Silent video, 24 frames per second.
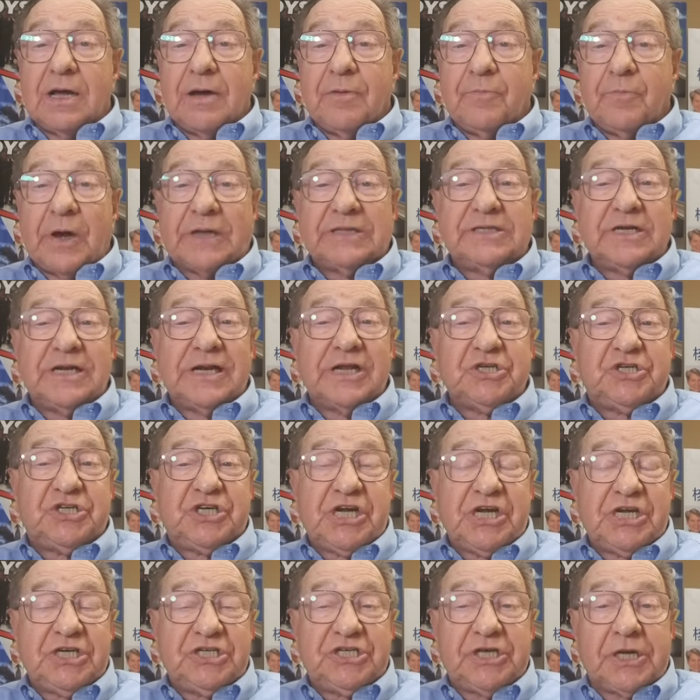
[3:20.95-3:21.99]
President
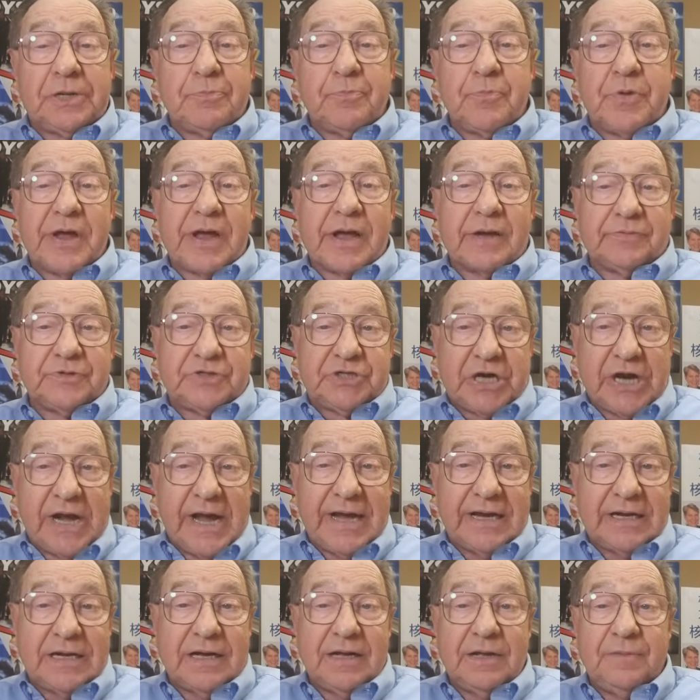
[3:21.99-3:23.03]
Xi Jinping of
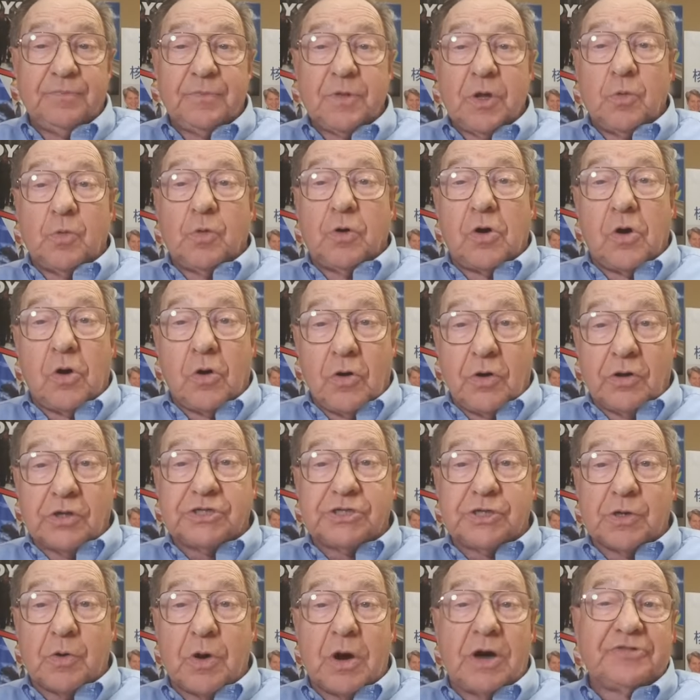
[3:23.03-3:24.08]
China will
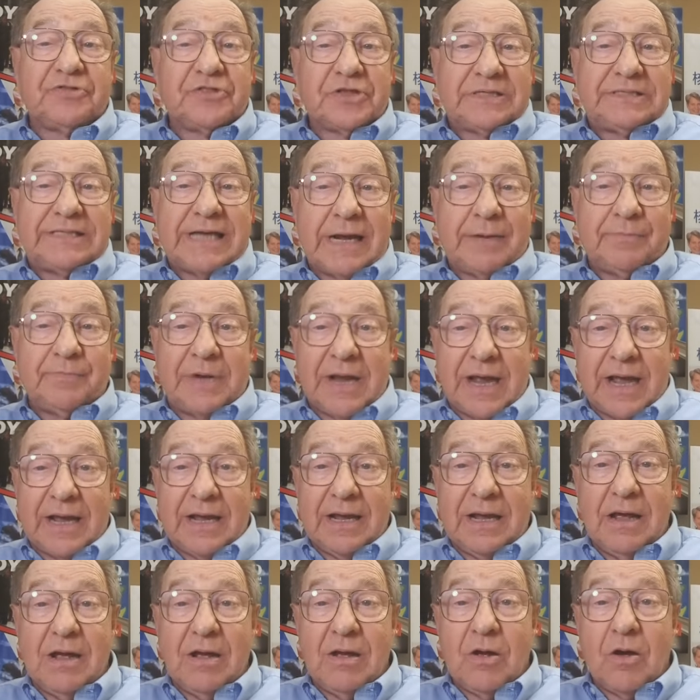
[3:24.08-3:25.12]
also, on the same
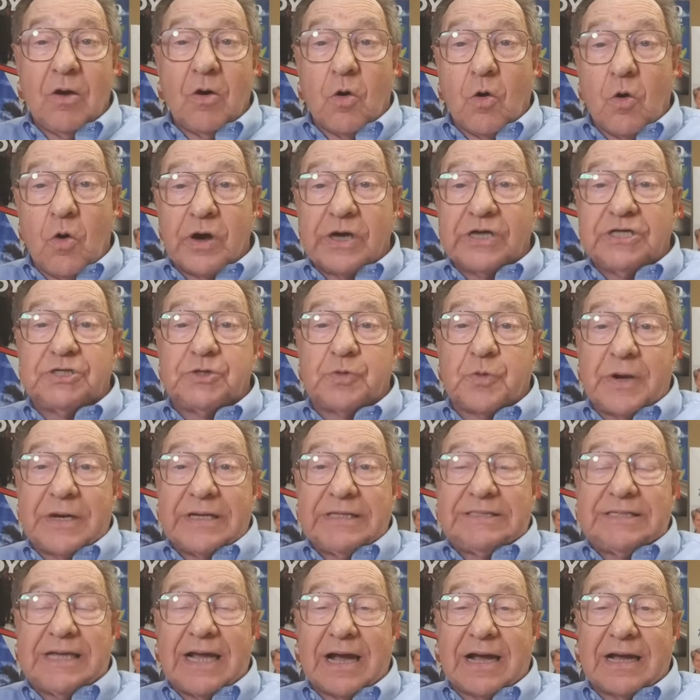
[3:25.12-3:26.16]
day, August
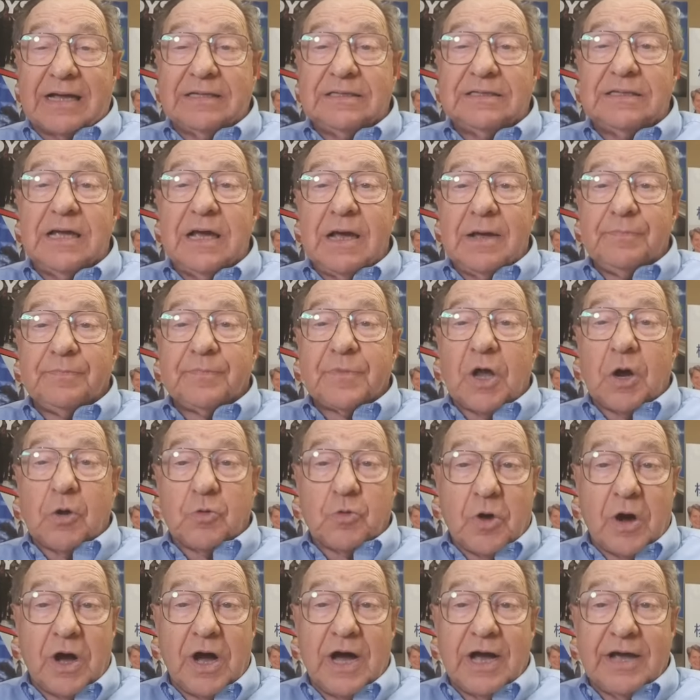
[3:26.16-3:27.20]
22nd,
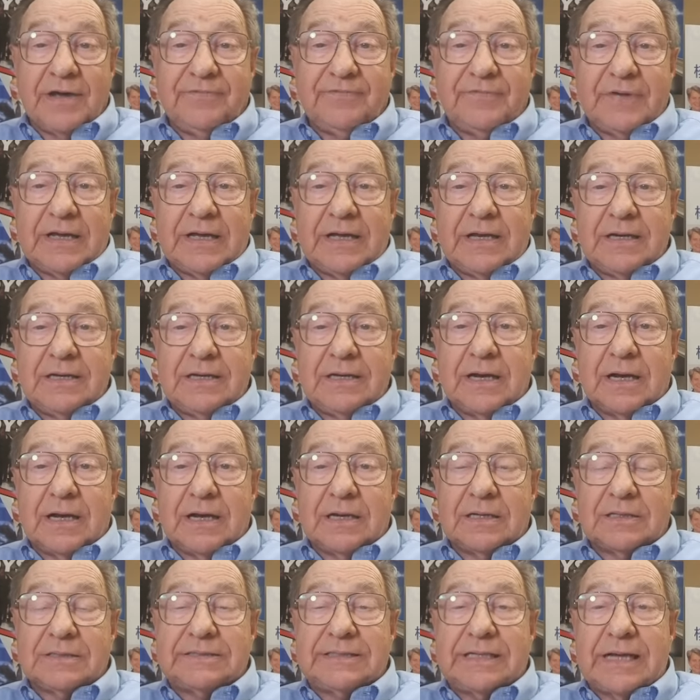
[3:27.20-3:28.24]
arrive in
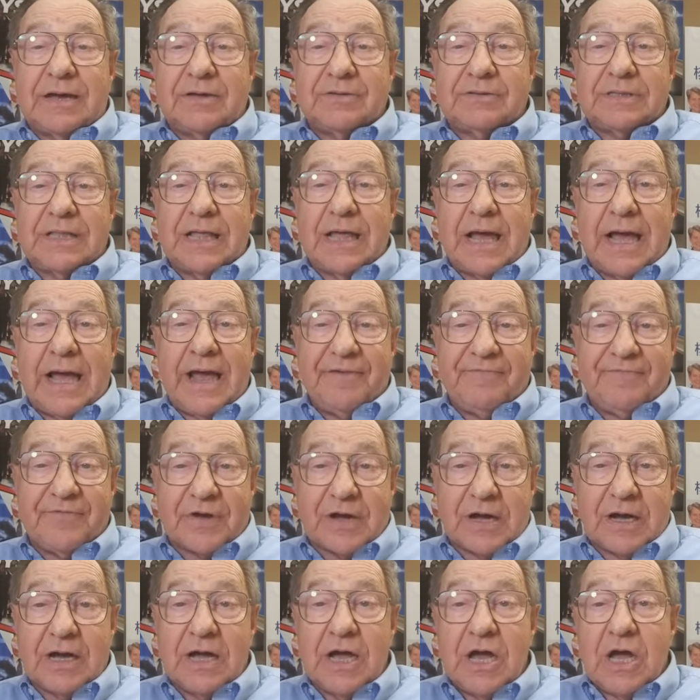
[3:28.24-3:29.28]
South
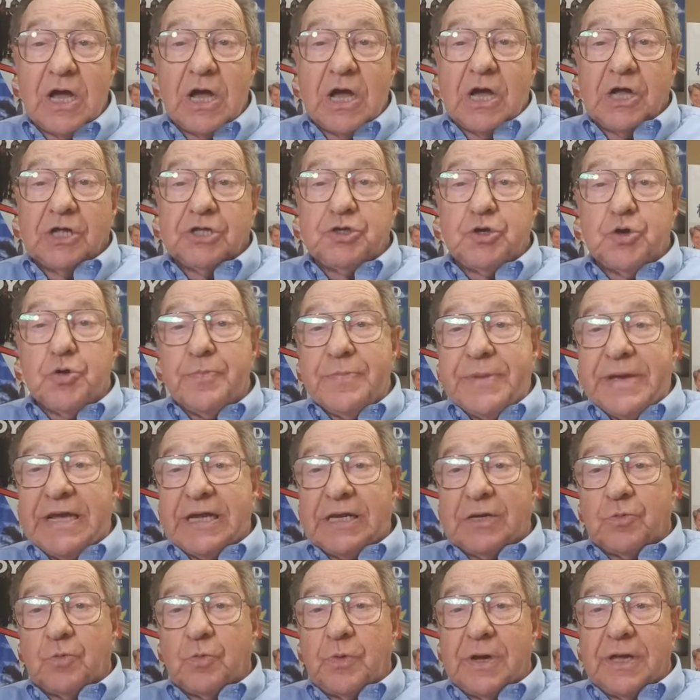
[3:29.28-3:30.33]
Africa to
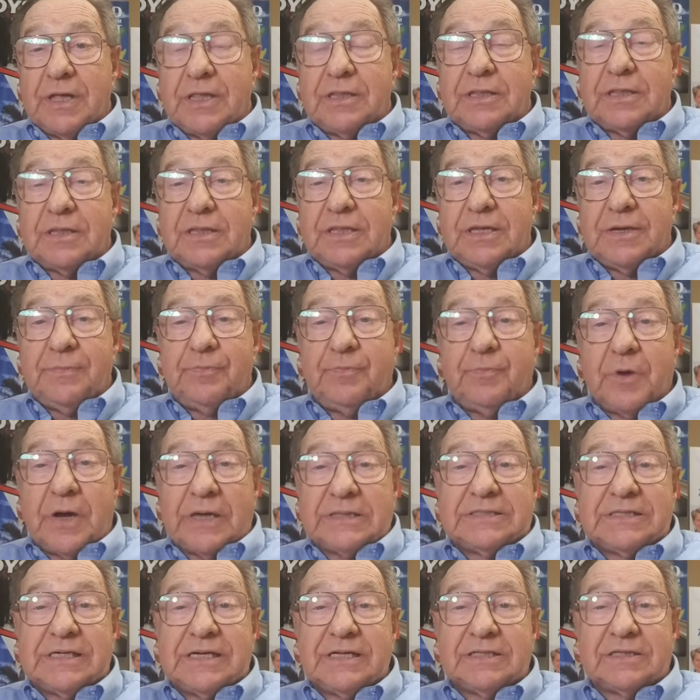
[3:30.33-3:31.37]
meet with the
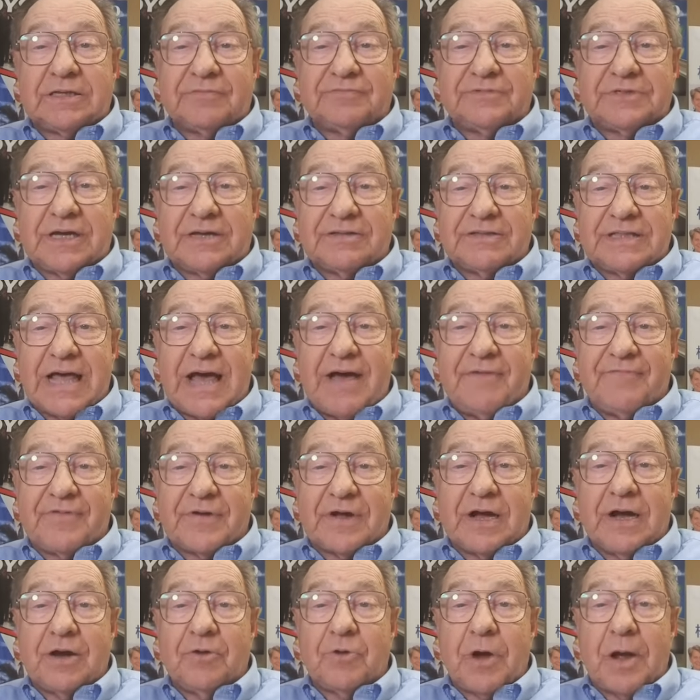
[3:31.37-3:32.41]
president of South
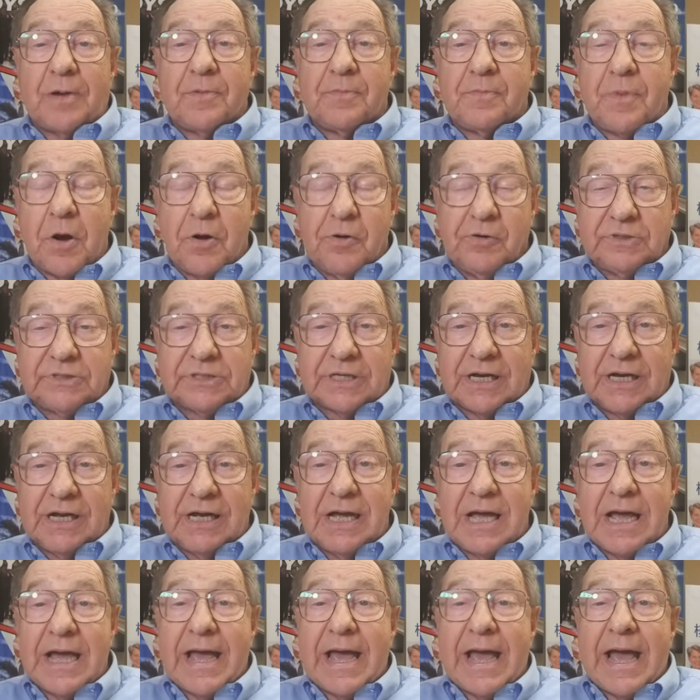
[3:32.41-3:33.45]
Africa, Ramaphosa,
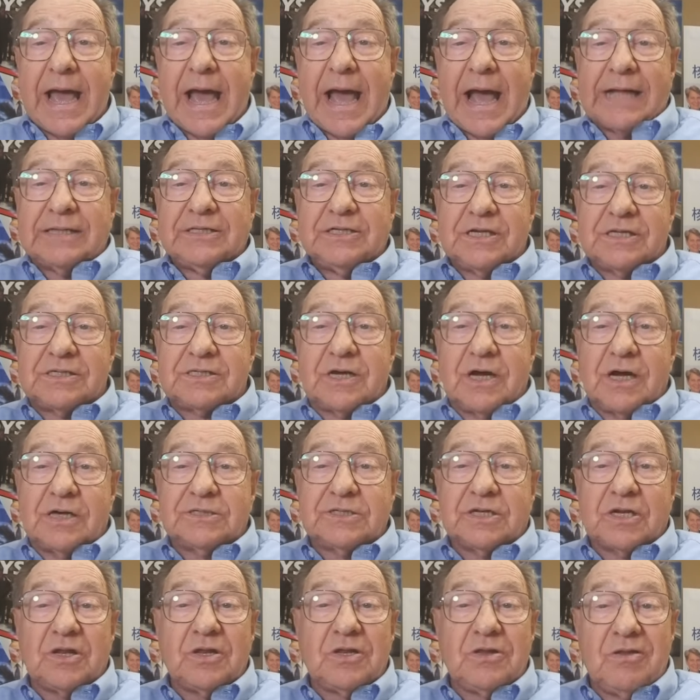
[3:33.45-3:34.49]
and
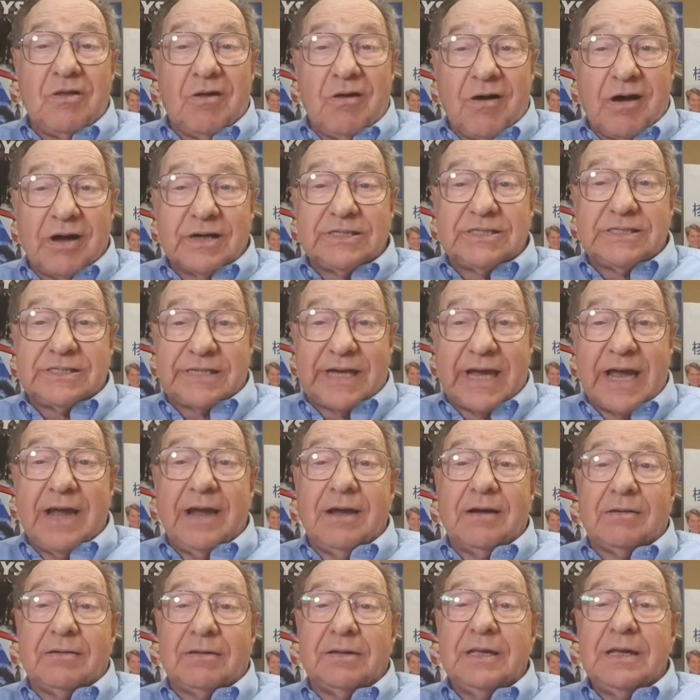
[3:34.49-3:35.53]
discuss
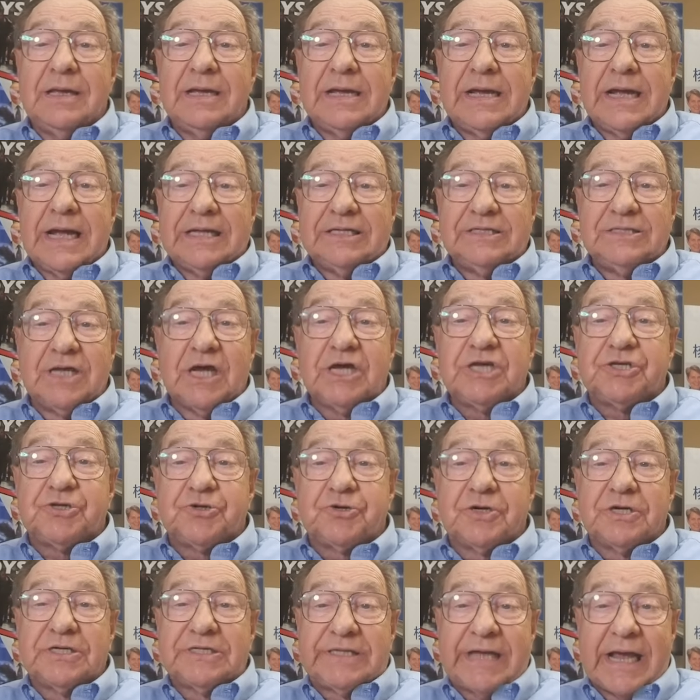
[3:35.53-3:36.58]
large-scale
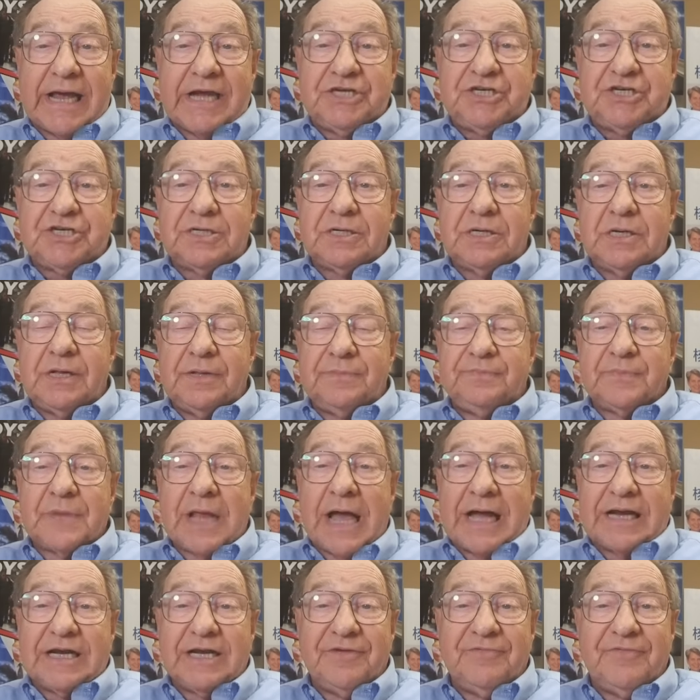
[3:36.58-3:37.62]
industrialization
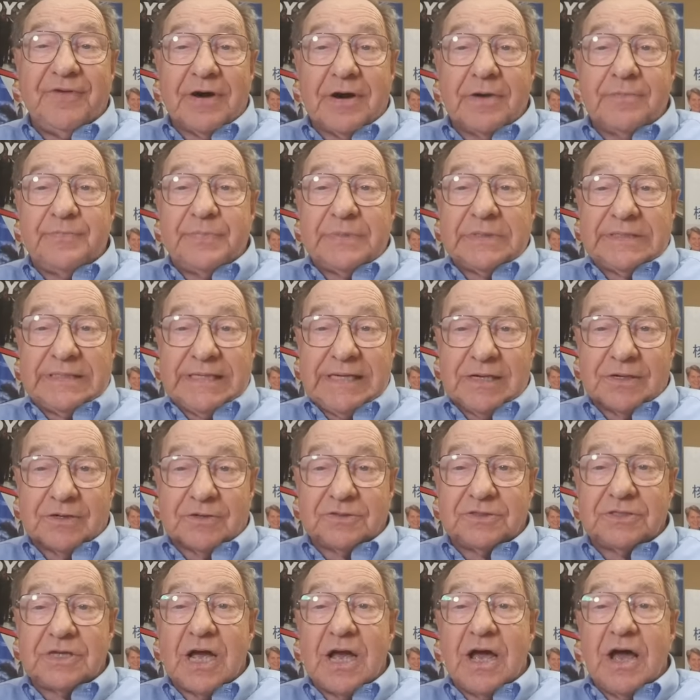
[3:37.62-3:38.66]
and development
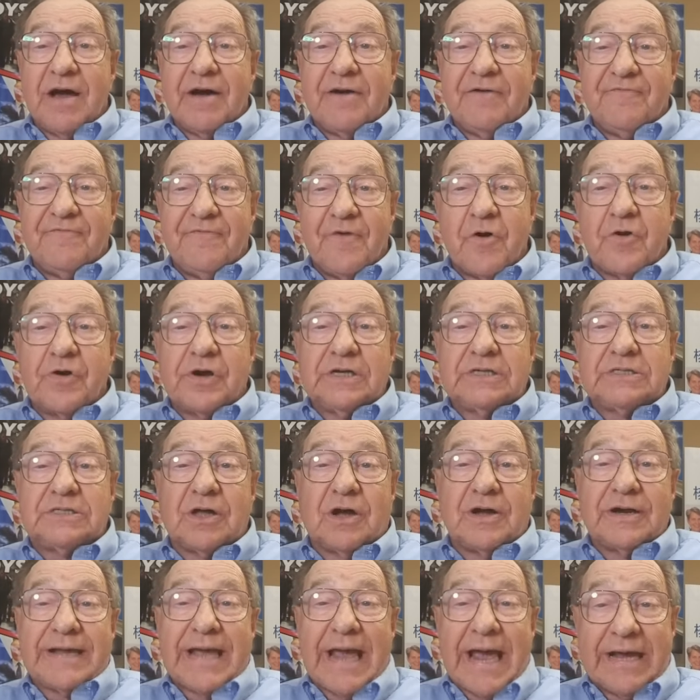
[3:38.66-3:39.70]
deals focused
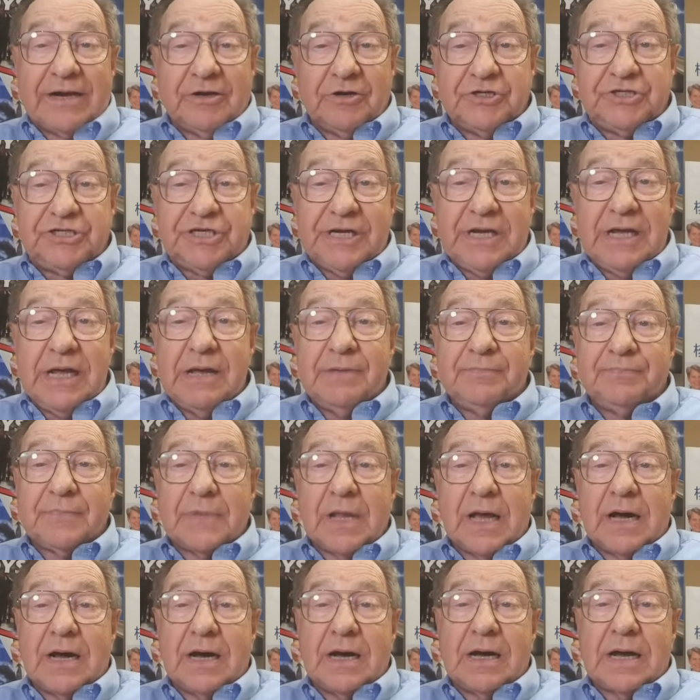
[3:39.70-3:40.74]
on energy
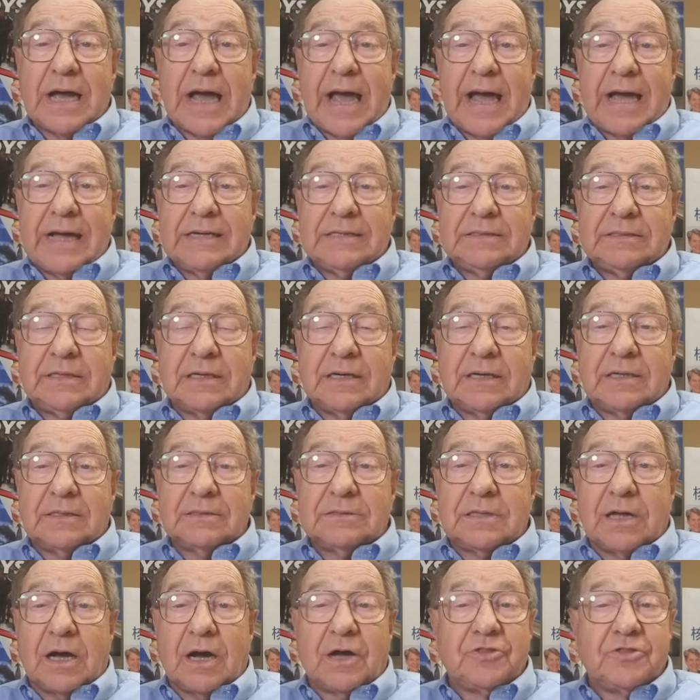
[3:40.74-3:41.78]
and
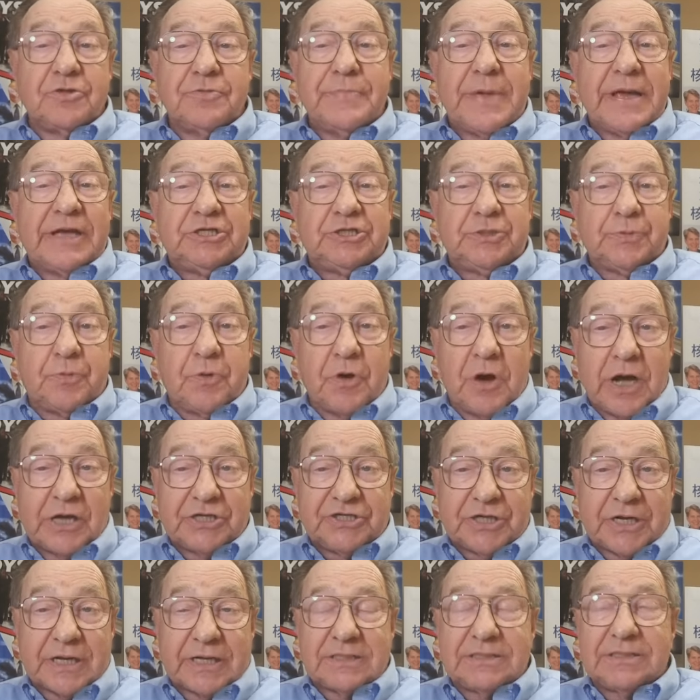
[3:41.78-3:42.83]
other major
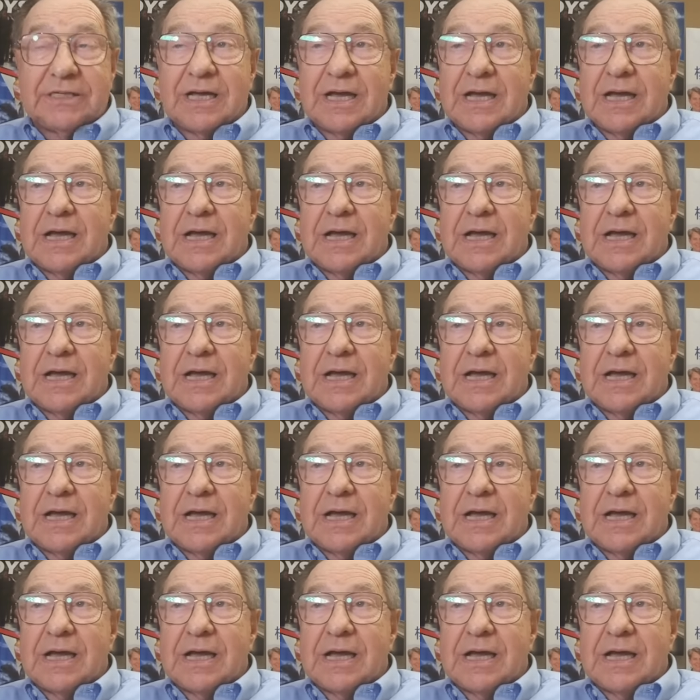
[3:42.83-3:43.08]
projects.